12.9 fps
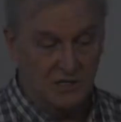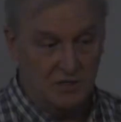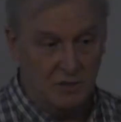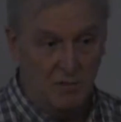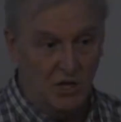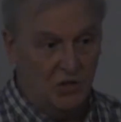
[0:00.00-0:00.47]
of
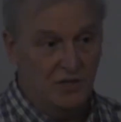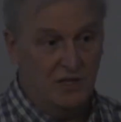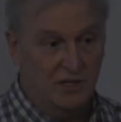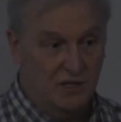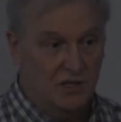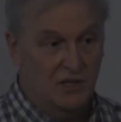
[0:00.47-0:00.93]
the
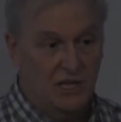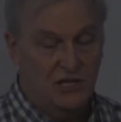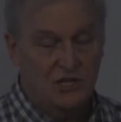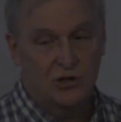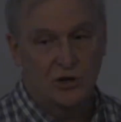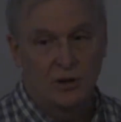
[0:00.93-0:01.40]
melting of the
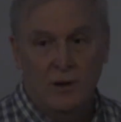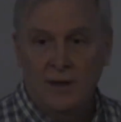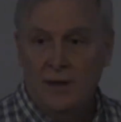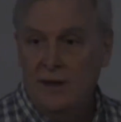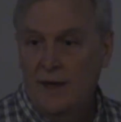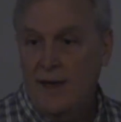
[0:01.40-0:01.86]
glacier.
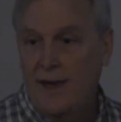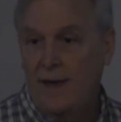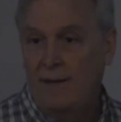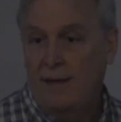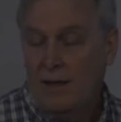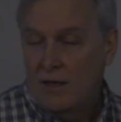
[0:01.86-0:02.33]

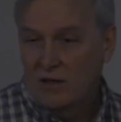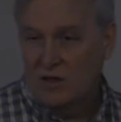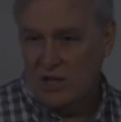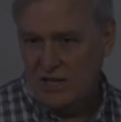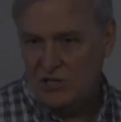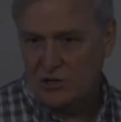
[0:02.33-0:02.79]
And the
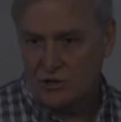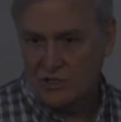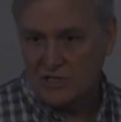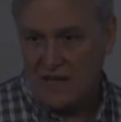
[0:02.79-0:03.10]
glaciers,